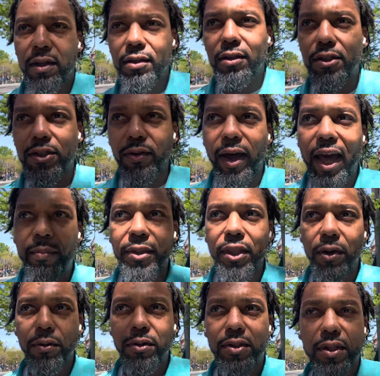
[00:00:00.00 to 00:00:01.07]
So admin
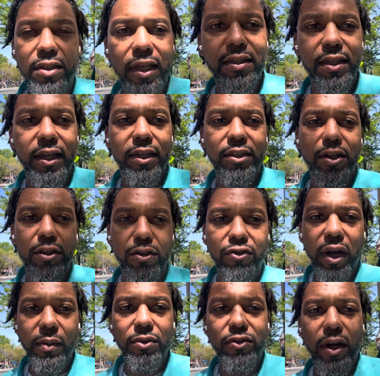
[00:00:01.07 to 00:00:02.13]
notes, thanks again to all the
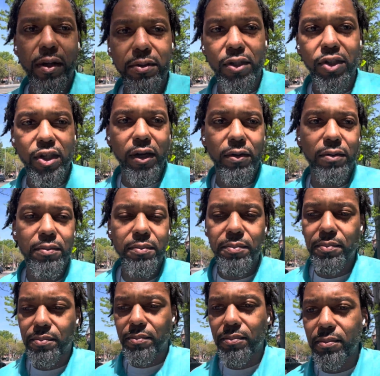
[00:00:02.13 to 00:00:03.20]
subscribe to the channel.
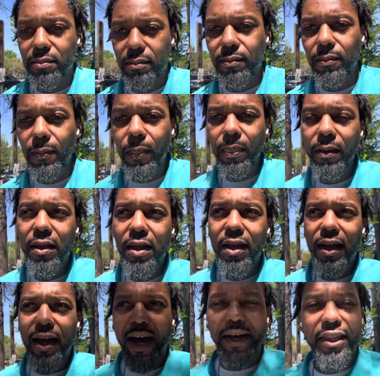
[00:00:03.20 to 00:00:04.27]

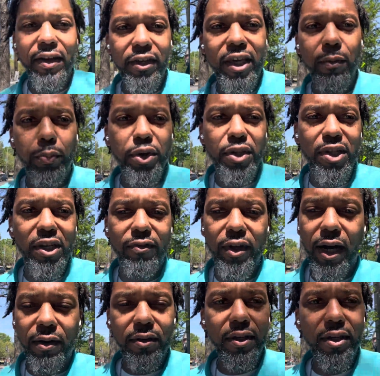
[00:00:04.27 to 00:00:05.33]
I endeavor to keep pushing the video
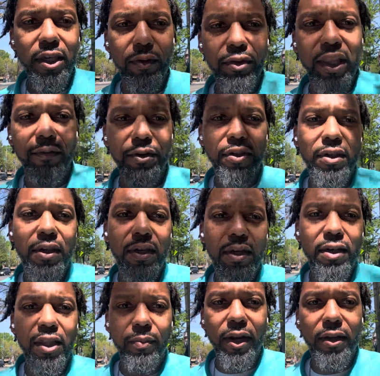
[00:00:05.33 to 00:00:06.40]
out, give you leverage
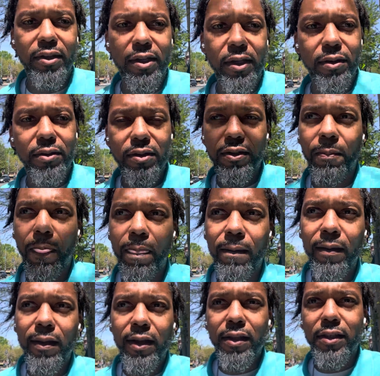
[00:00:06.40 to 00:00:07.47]
to better yourselves.
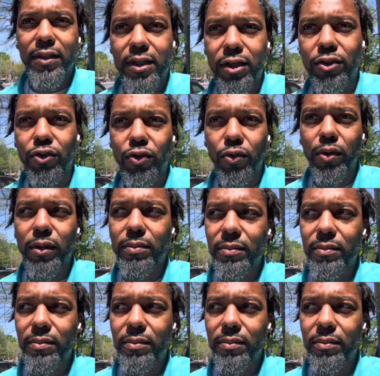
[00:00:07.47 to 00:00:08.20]
Let's get into it.